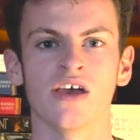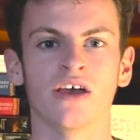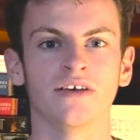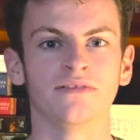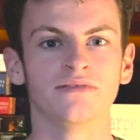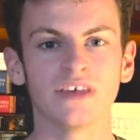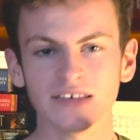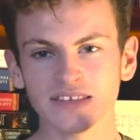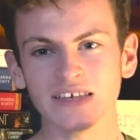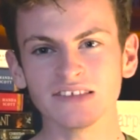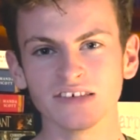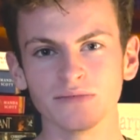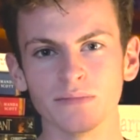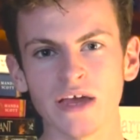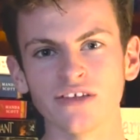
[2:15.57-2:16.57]
this
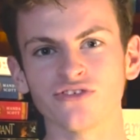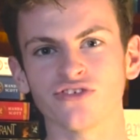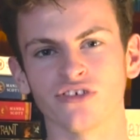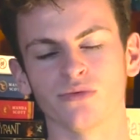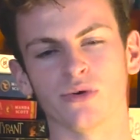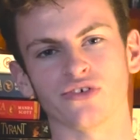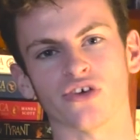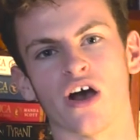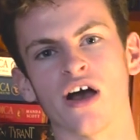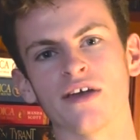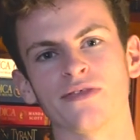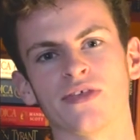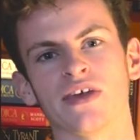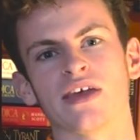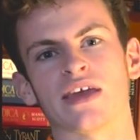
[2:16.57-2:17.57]
isn't mentioned, which I
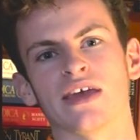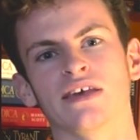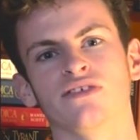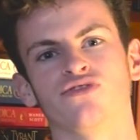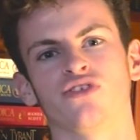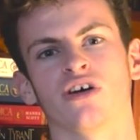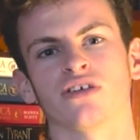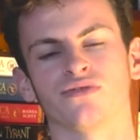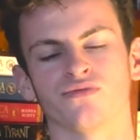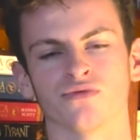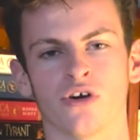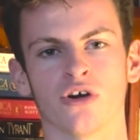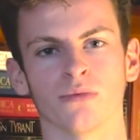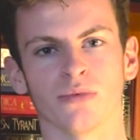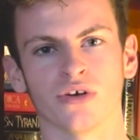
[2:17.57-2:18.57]
think is just
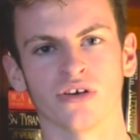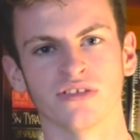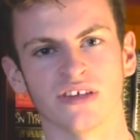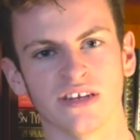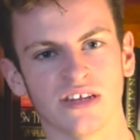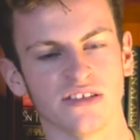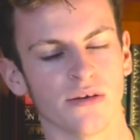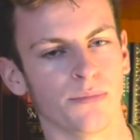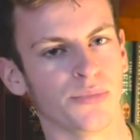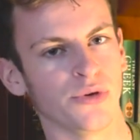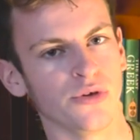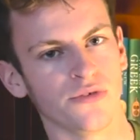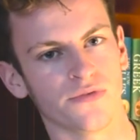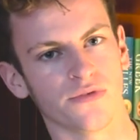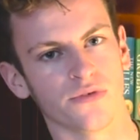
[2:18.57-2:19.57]
wrong, because it is a
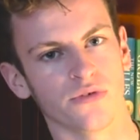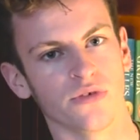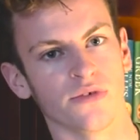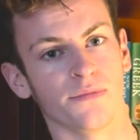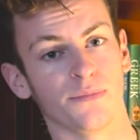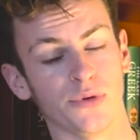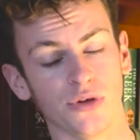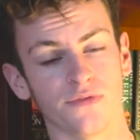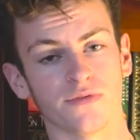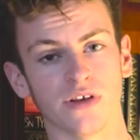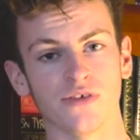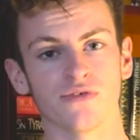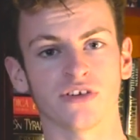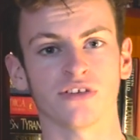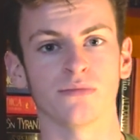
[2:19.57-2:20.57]

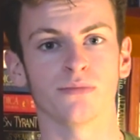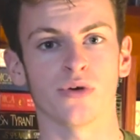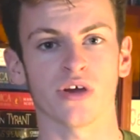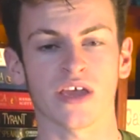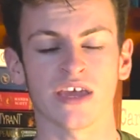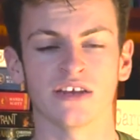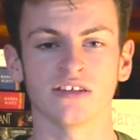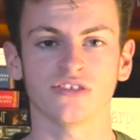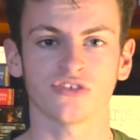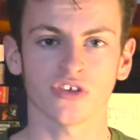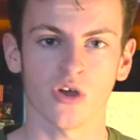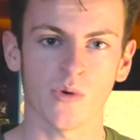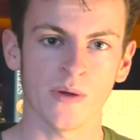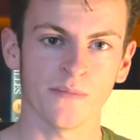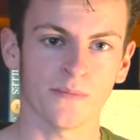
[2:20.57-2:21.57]
beautifully written book. It is
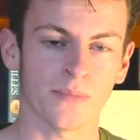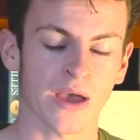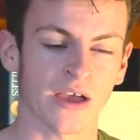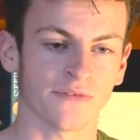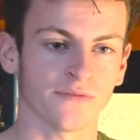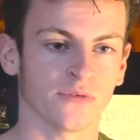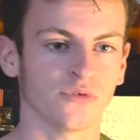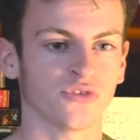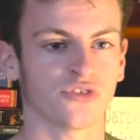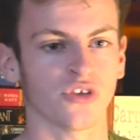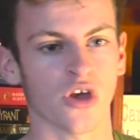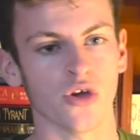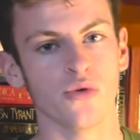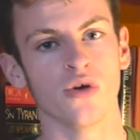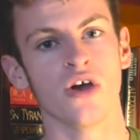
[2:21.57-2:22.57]
so impactful,
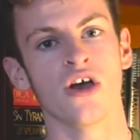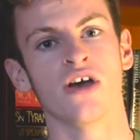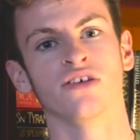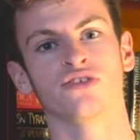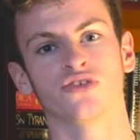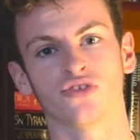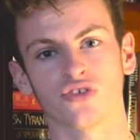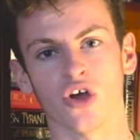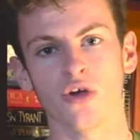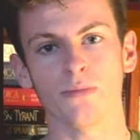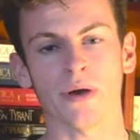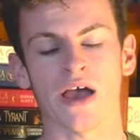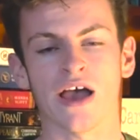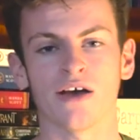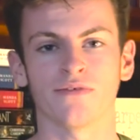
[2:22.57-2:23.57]
so
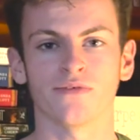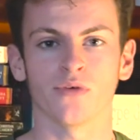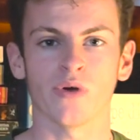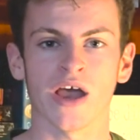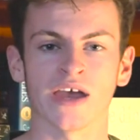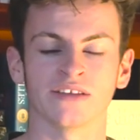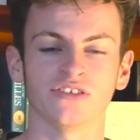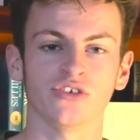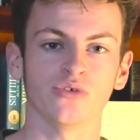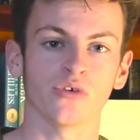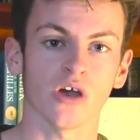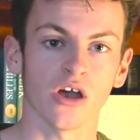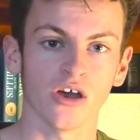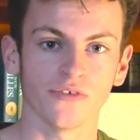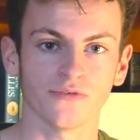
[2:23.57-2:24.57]
powerful, and you
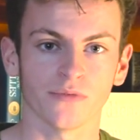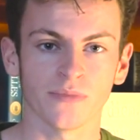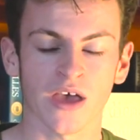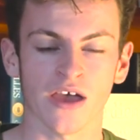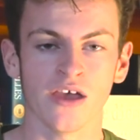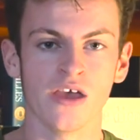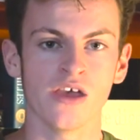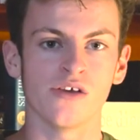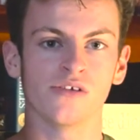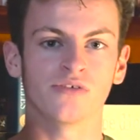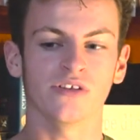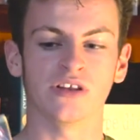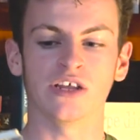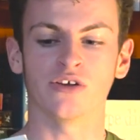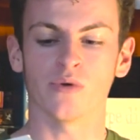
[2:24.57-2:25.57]
heard from that
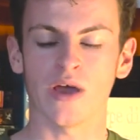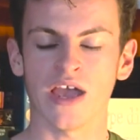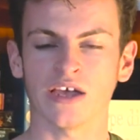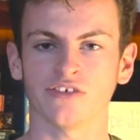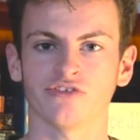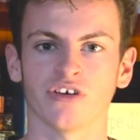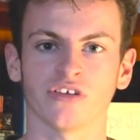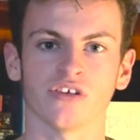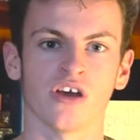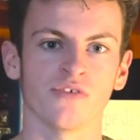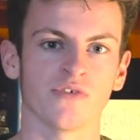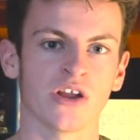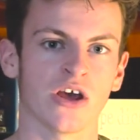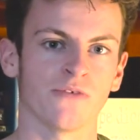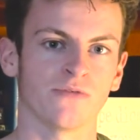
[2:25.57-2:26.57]
little extract I
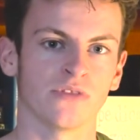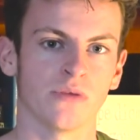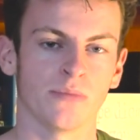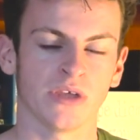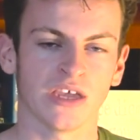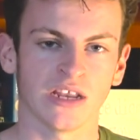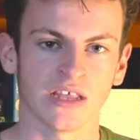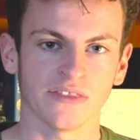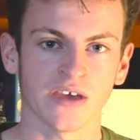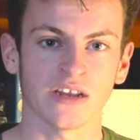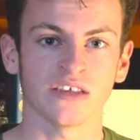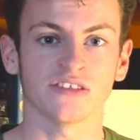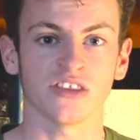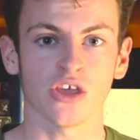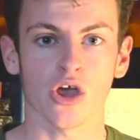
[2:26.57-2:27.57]
read out from the beginning, that
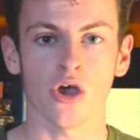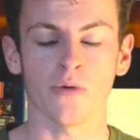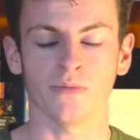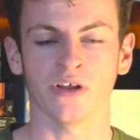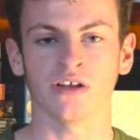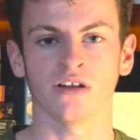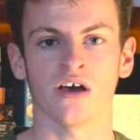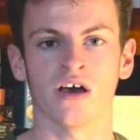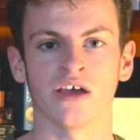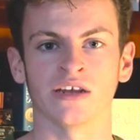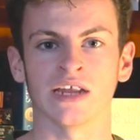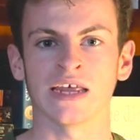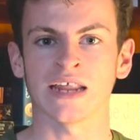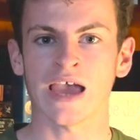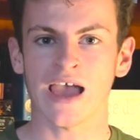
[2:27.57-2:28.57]
is the opening line,
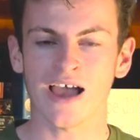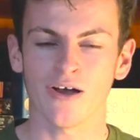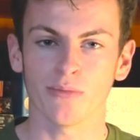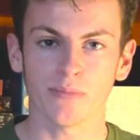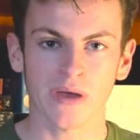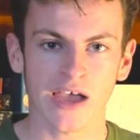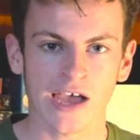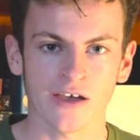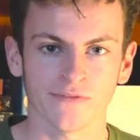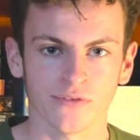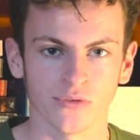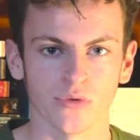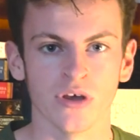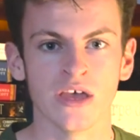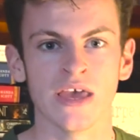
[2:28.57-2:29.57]
and how
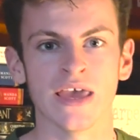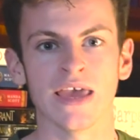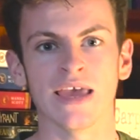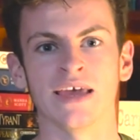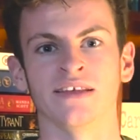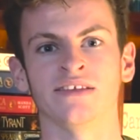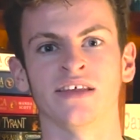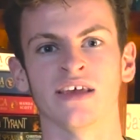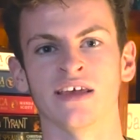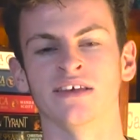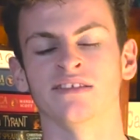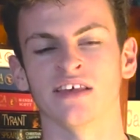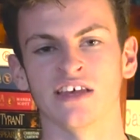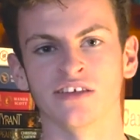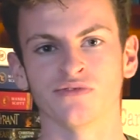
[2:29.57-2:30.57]
powerful it
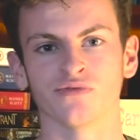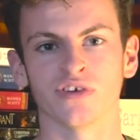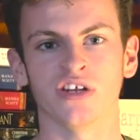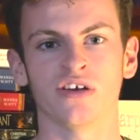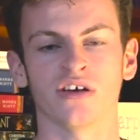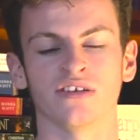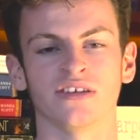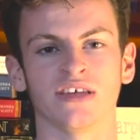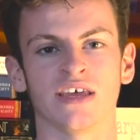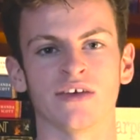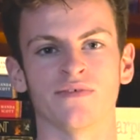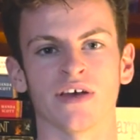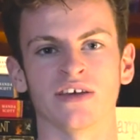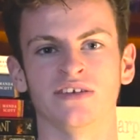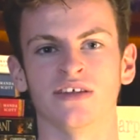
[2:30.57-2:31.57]
is. It is really going to give
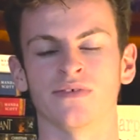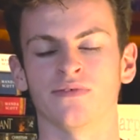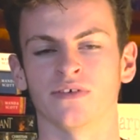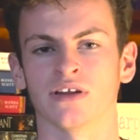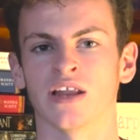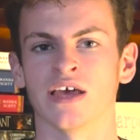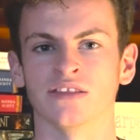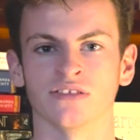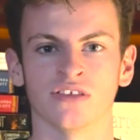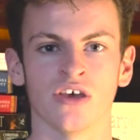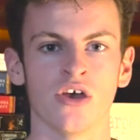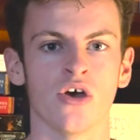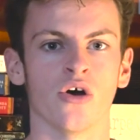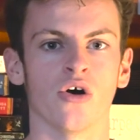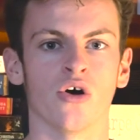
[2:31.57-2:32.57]
a different lens
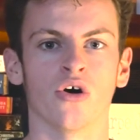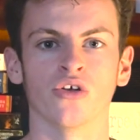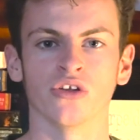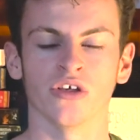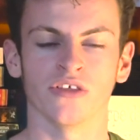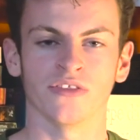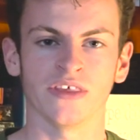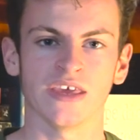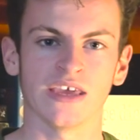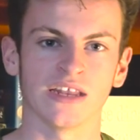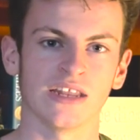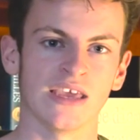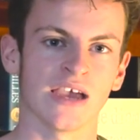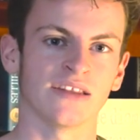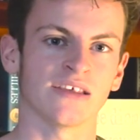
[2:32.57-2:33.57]
on the
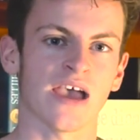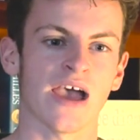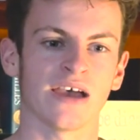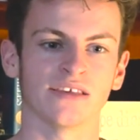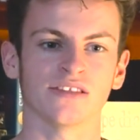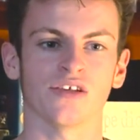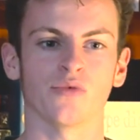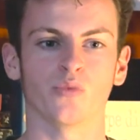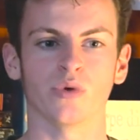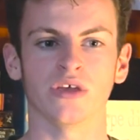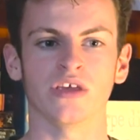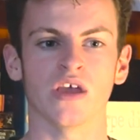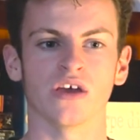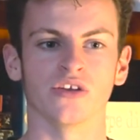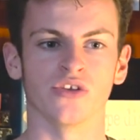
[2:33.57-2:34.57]
Iliad as
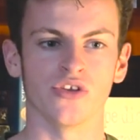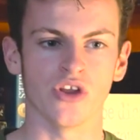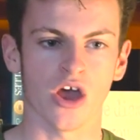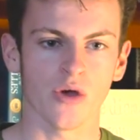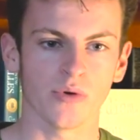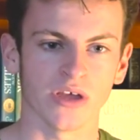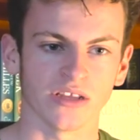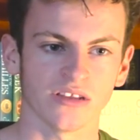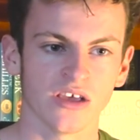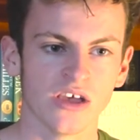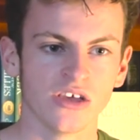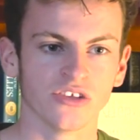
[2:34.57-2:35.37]
we know it.